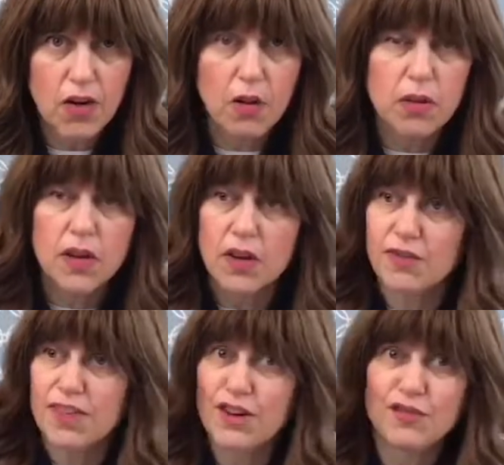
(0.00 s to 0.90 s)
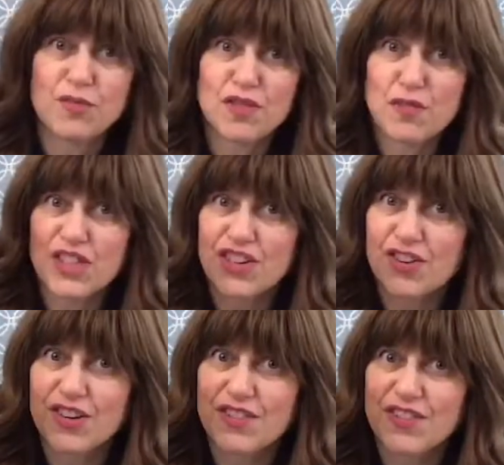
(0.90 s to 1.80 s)
All we know from Rav Moshe
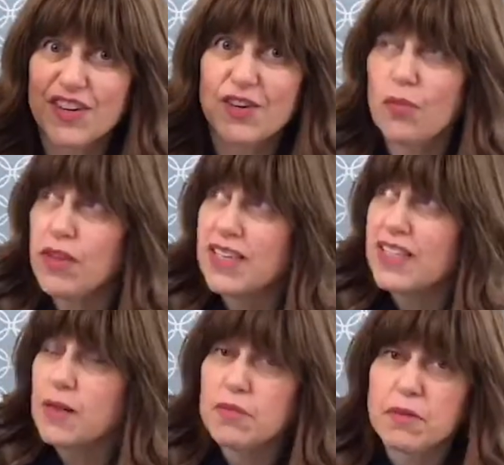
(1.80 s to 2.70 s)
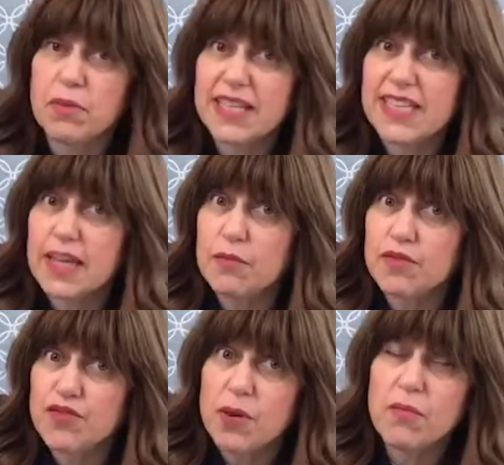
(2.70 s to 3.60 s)
Cordovero, all bless, blessing comes
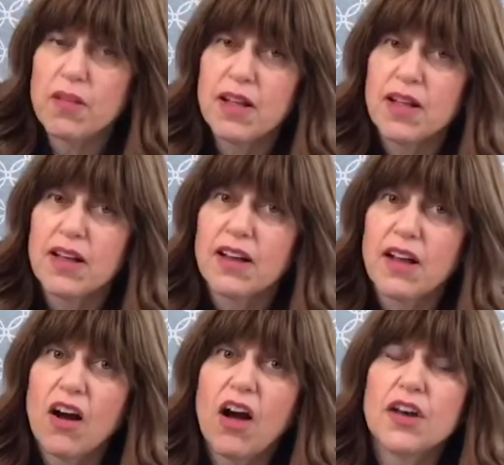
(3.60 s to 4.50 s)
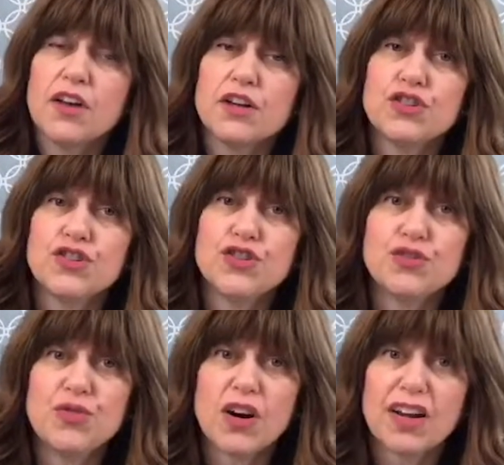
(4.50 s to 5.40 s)
from God
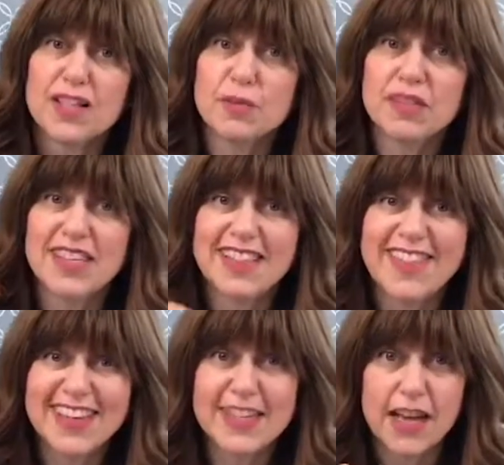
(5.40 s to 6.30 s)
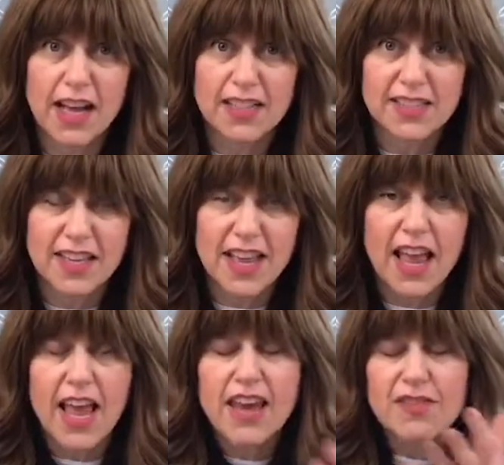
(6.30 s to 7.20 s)
to our husbands and then to us.
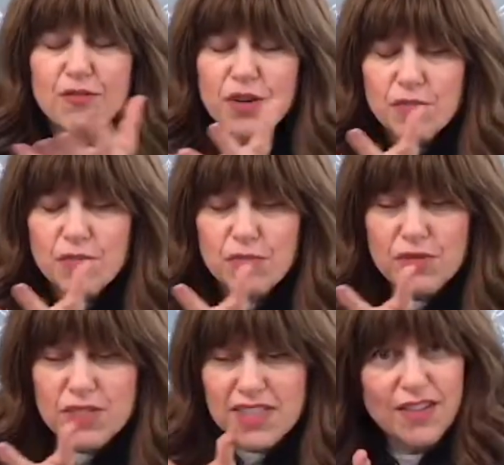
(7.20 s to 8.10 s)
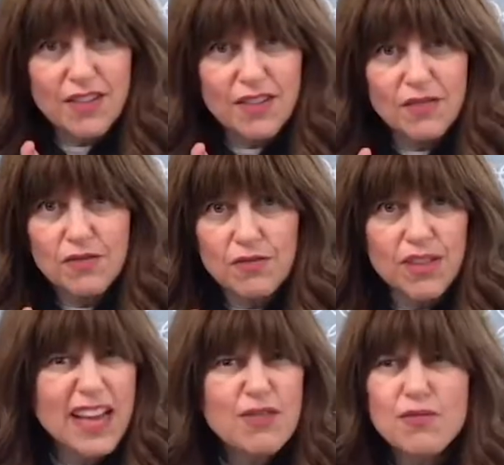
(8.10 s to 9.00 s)
And if we receive it
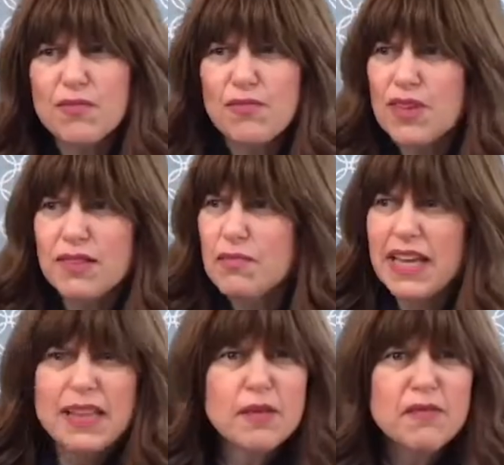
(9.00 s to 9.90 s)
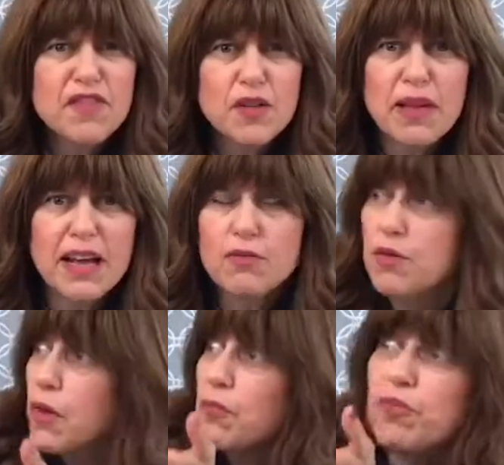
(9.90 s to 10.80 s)
without with making them feel bad,
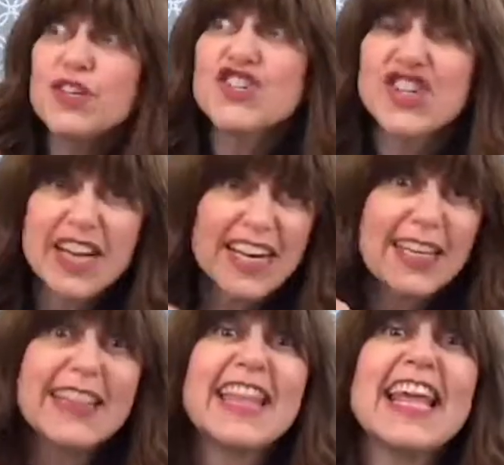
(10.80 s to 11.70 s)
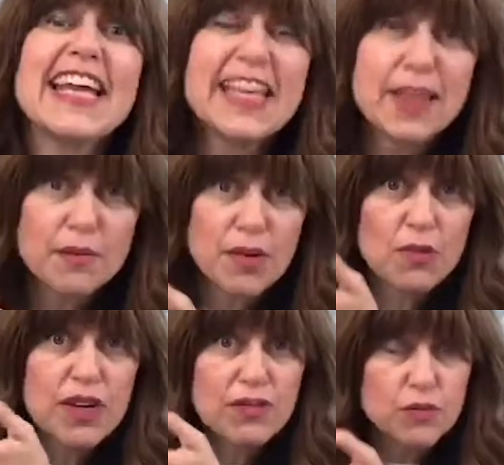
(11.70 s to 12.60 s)
with appreciating and thanking them and
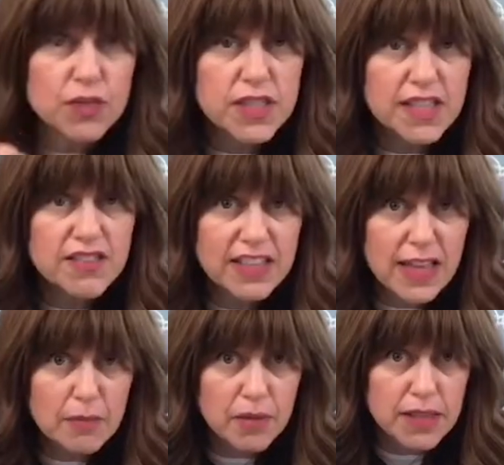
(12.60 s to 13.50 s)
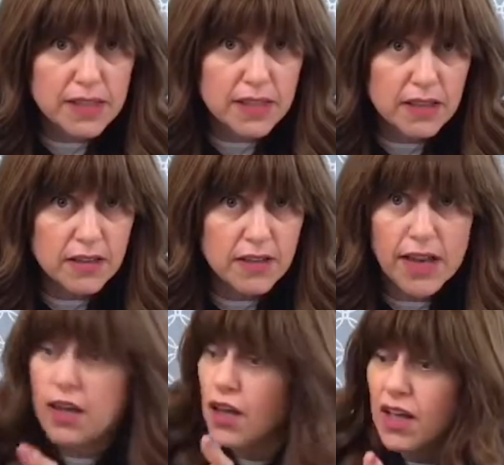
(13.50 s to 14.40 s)
whatever, and receiving that blessing.
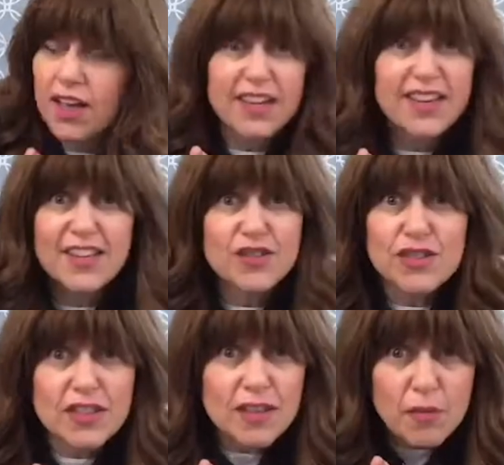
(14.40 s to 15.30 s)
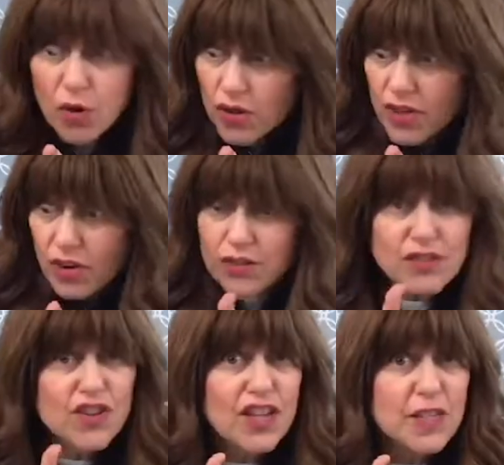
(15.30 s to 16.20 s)
Okay, you know, there's a Gemara that also
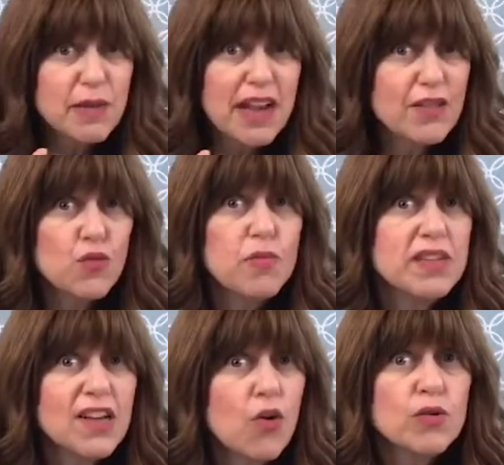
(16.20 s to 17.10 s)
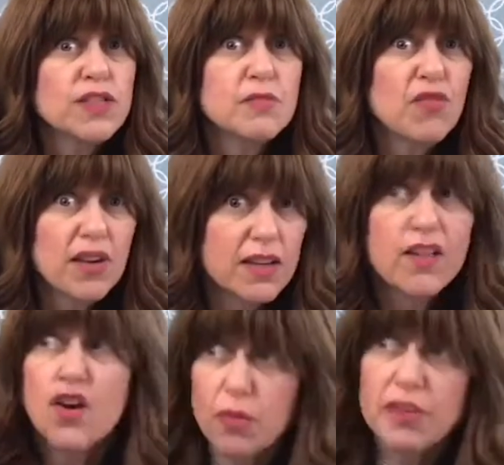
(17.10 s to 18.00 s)
talks about how the woman holds the bracha in the
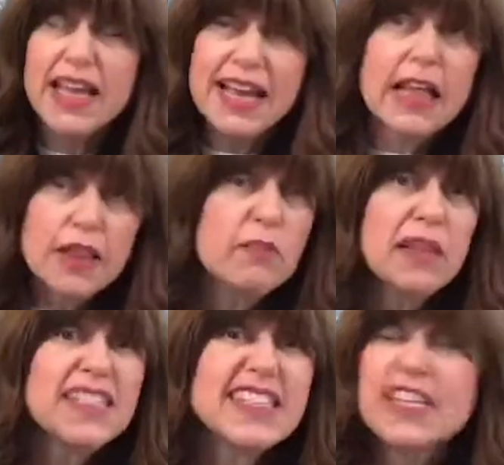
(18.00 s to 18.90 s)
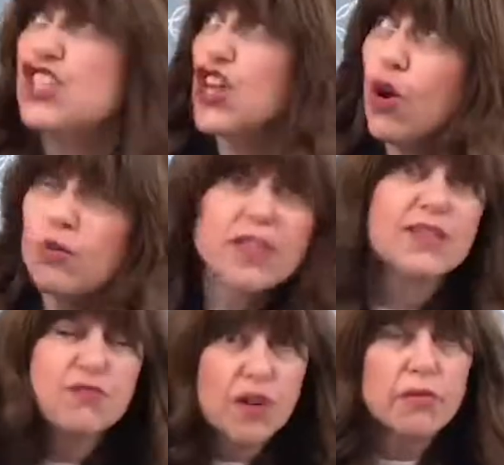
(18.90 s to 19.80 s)
home. Yeah, the blessing that she holds is
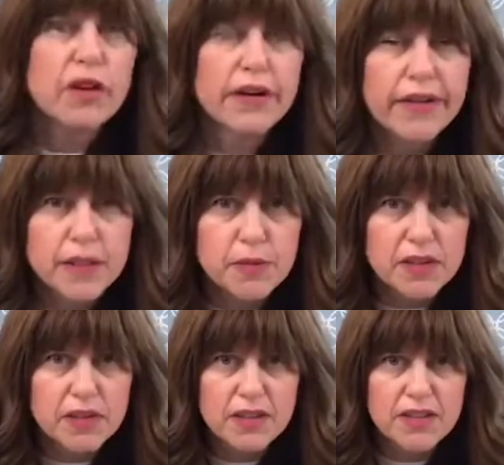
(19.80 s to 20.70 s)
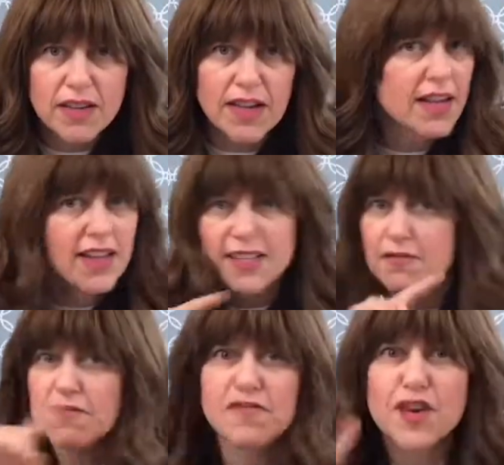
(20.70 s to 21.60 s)
from her husband. Okay, it's
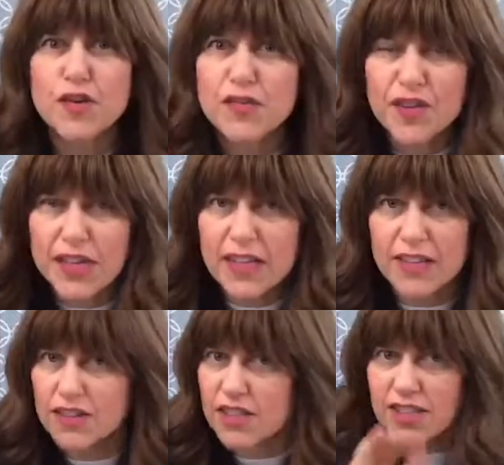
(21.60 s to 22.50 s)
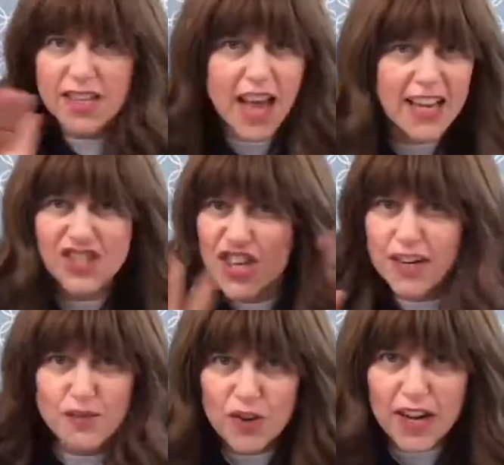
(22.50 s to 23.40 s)
very very clear. This is not a shade
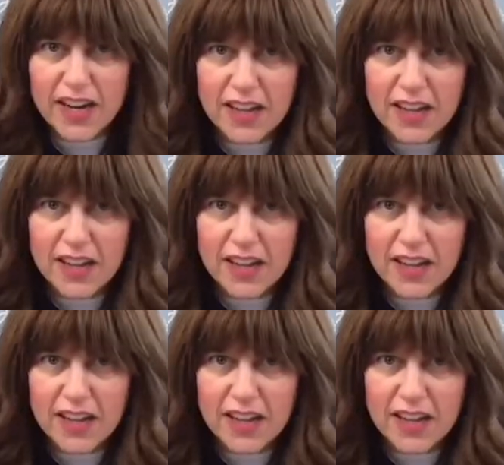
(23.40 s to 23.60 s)
of gray.